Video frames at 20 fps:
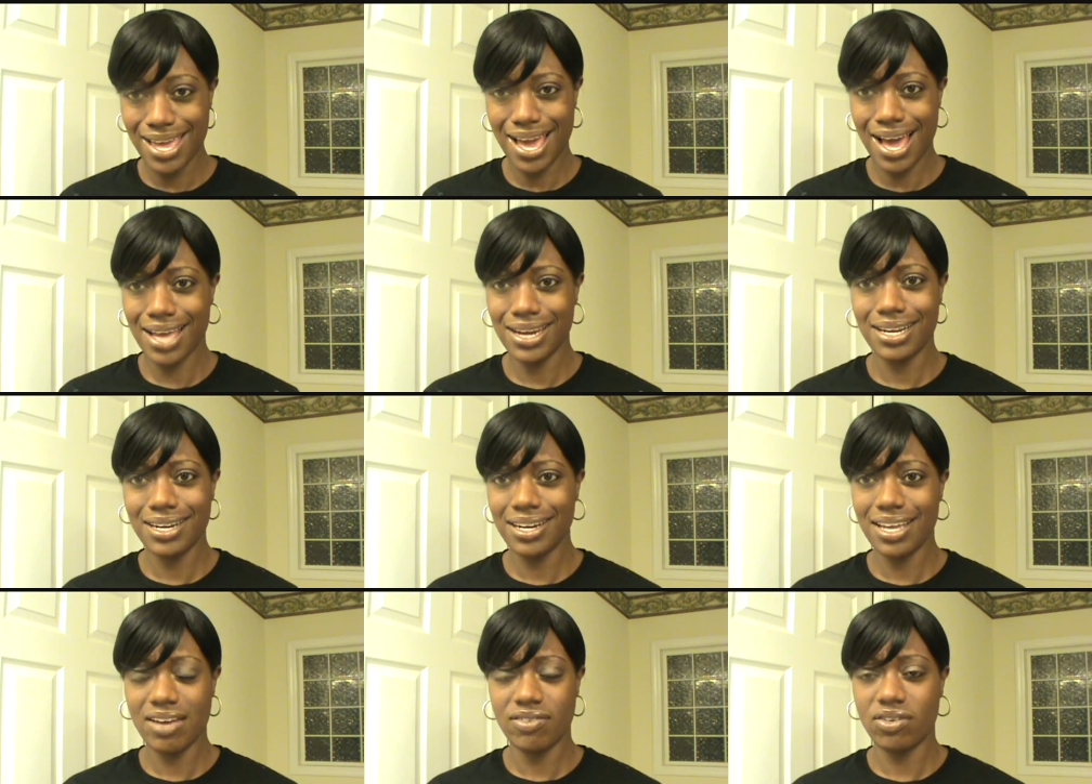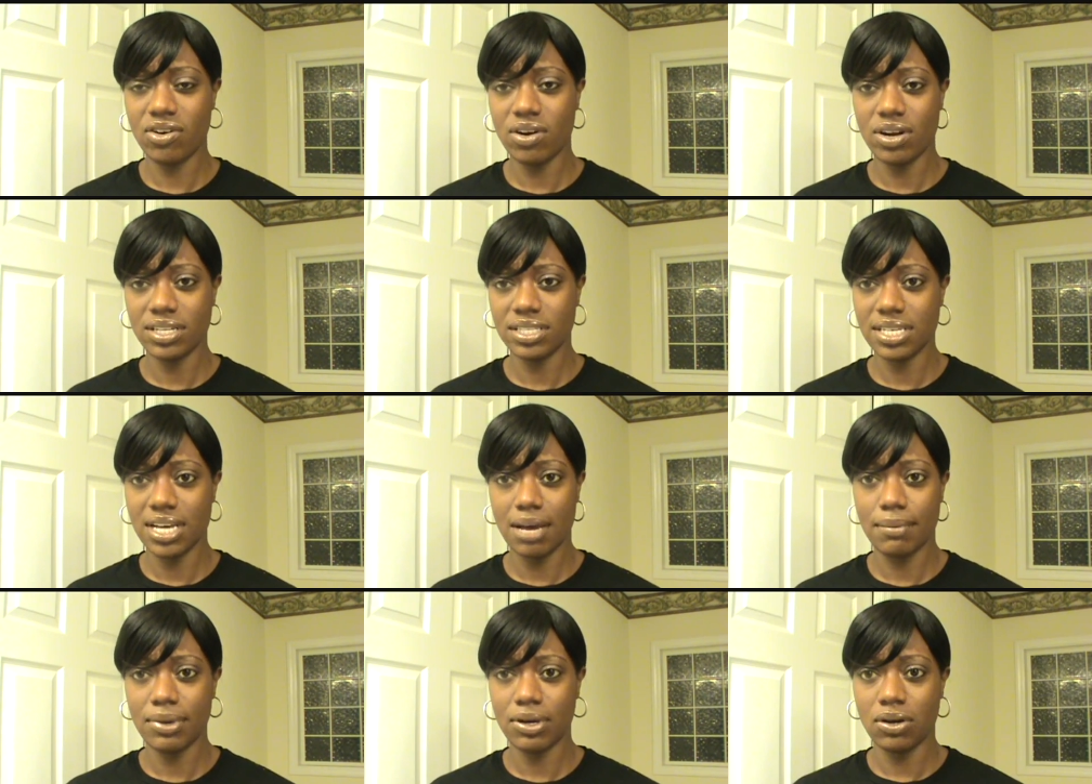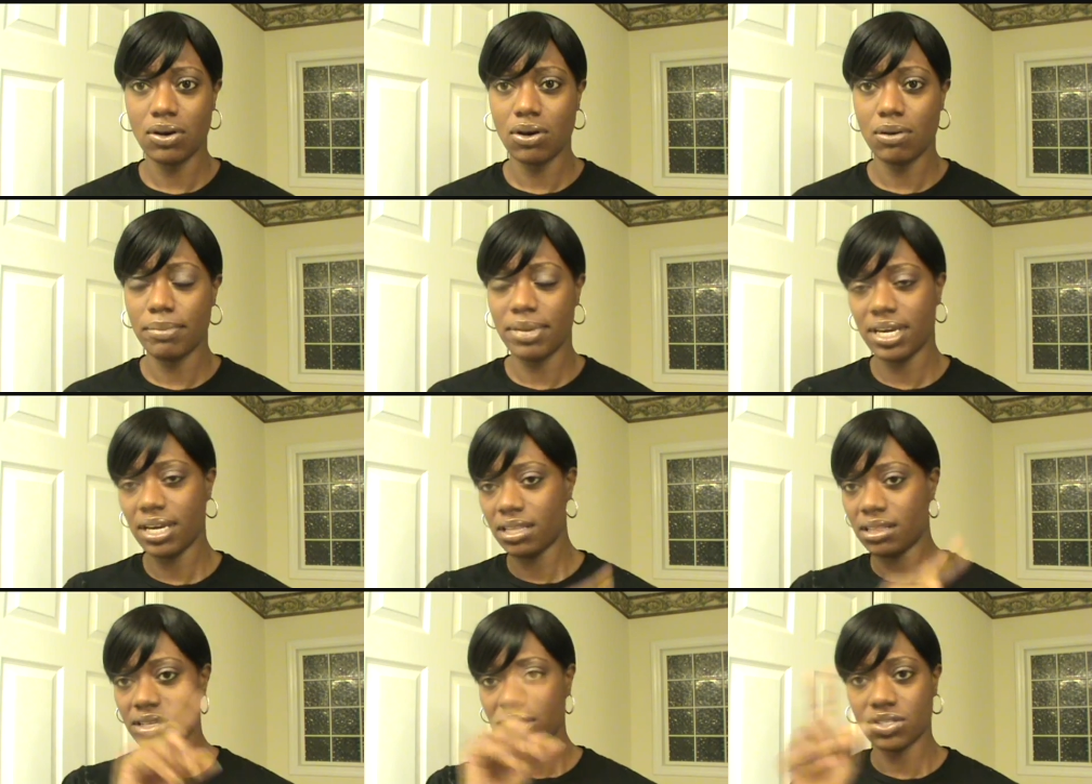I didn't have a hard time at all
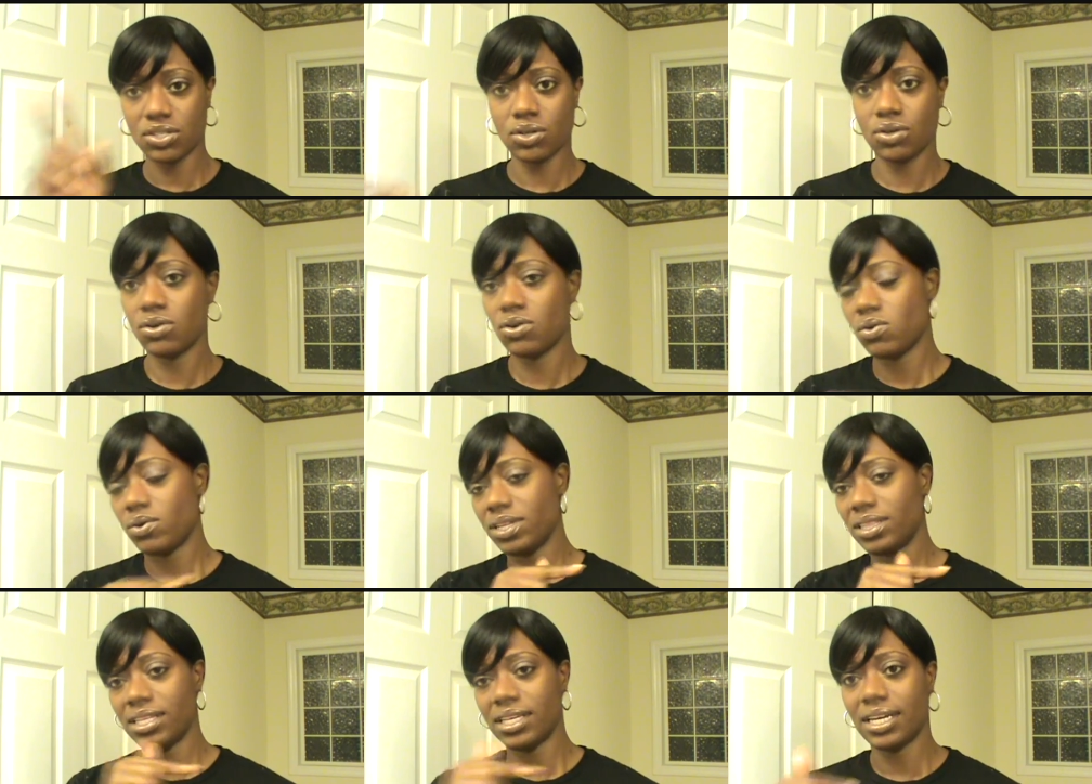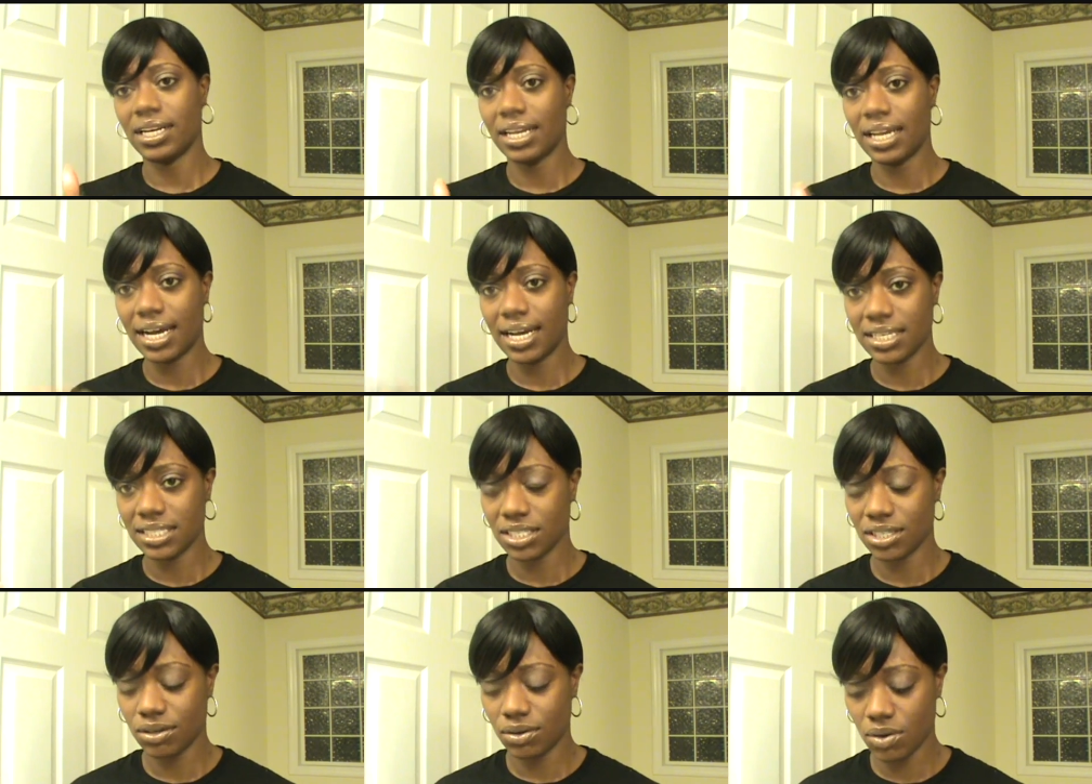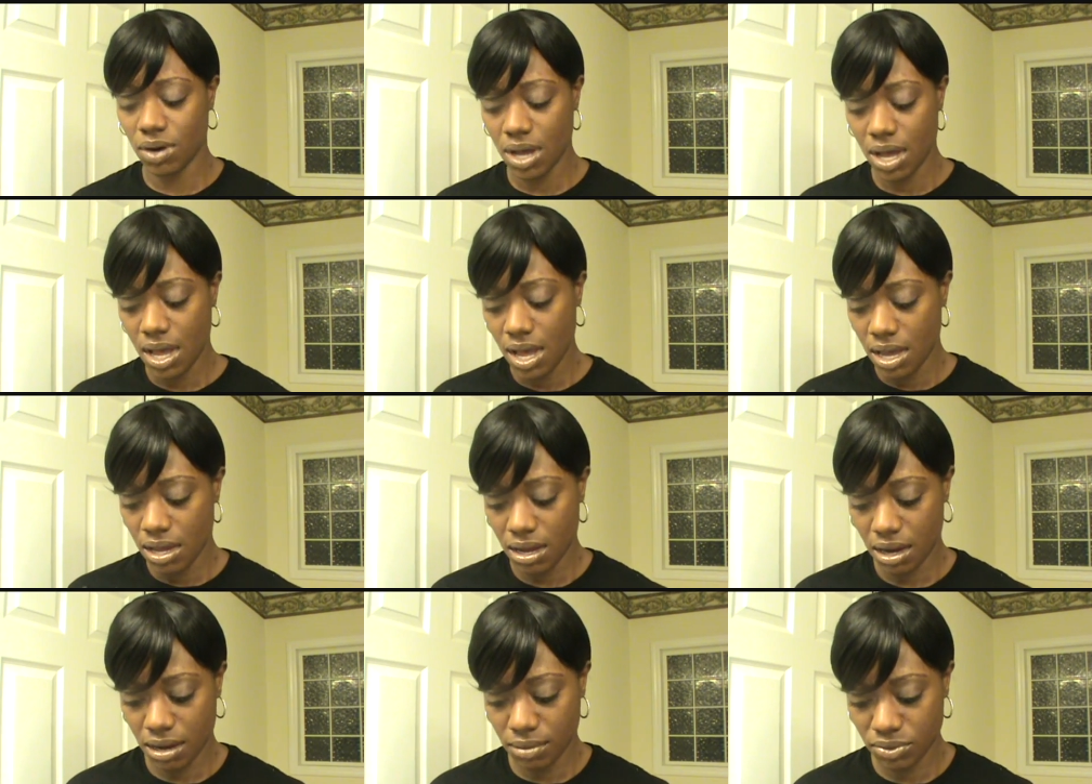making the circle and then a line, so
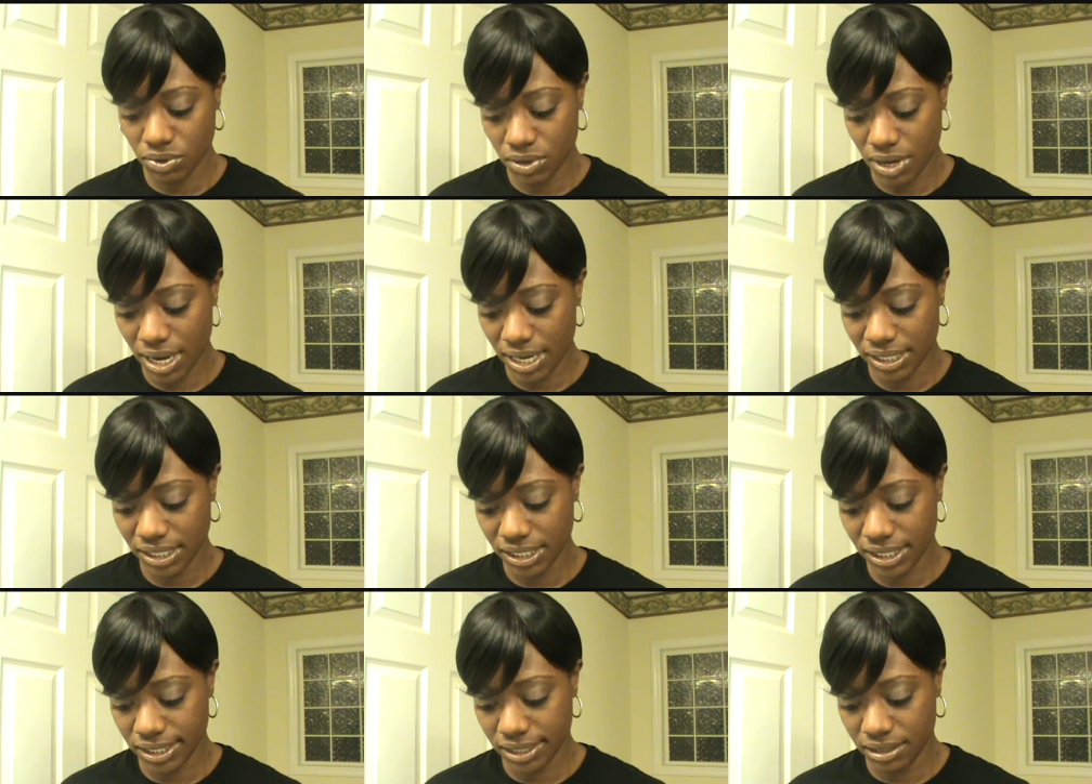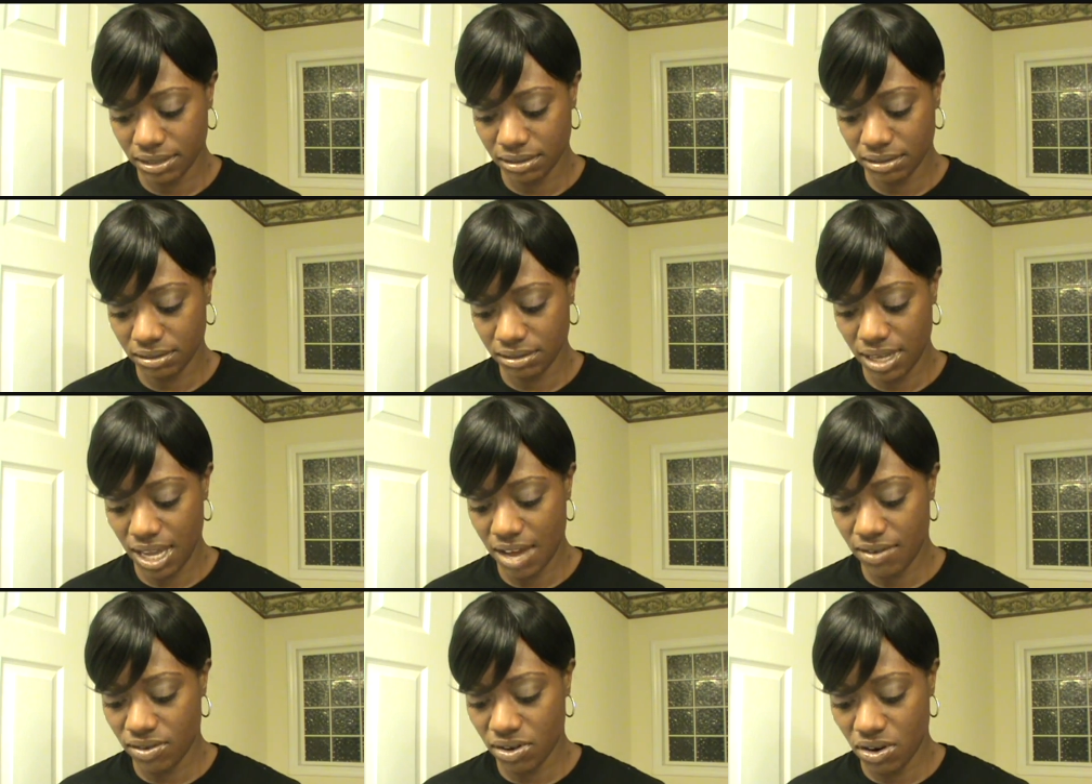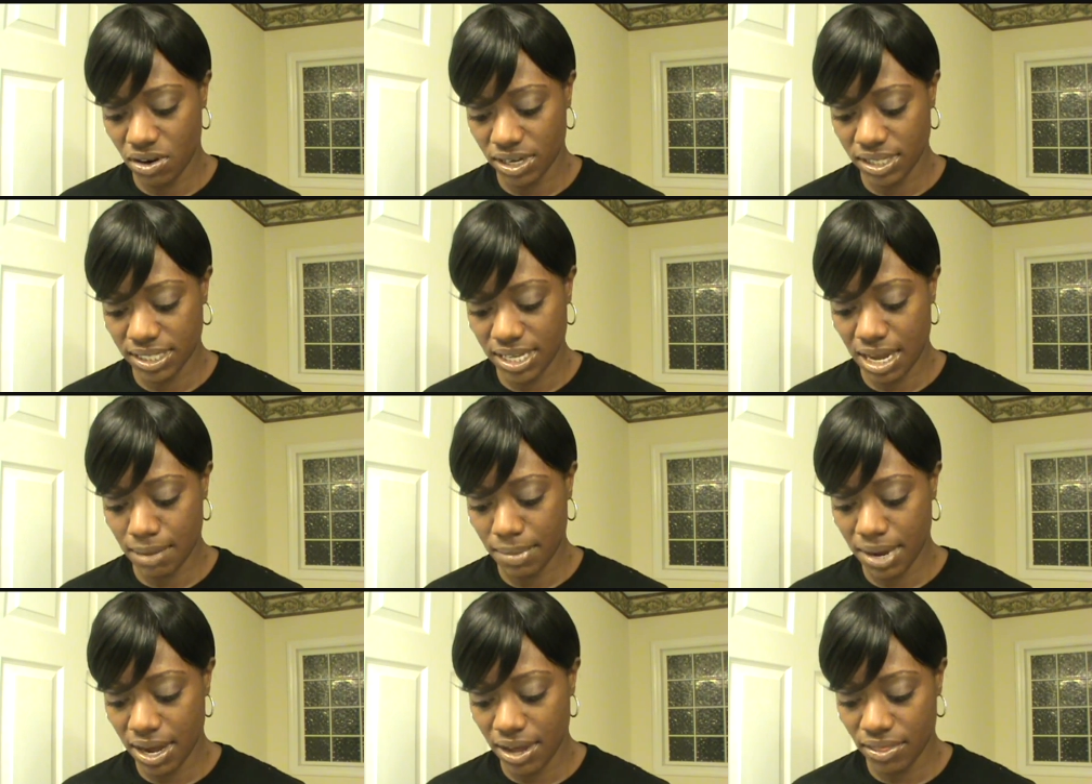you guys shouldn't have a hard
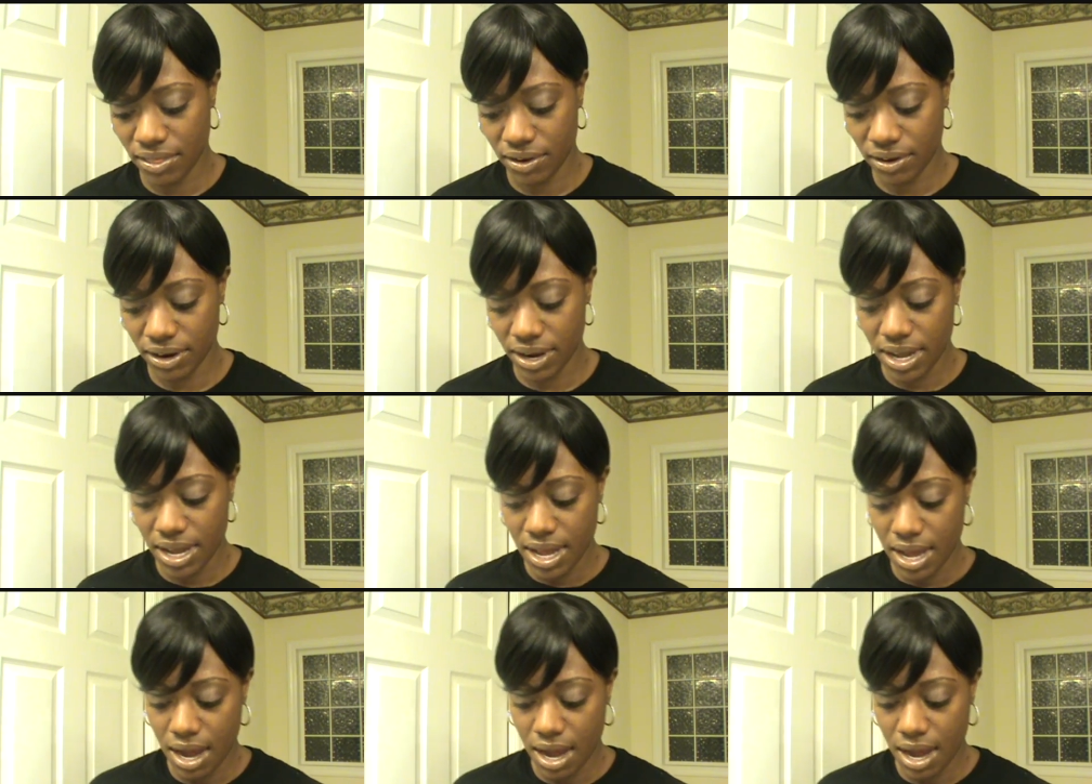time either.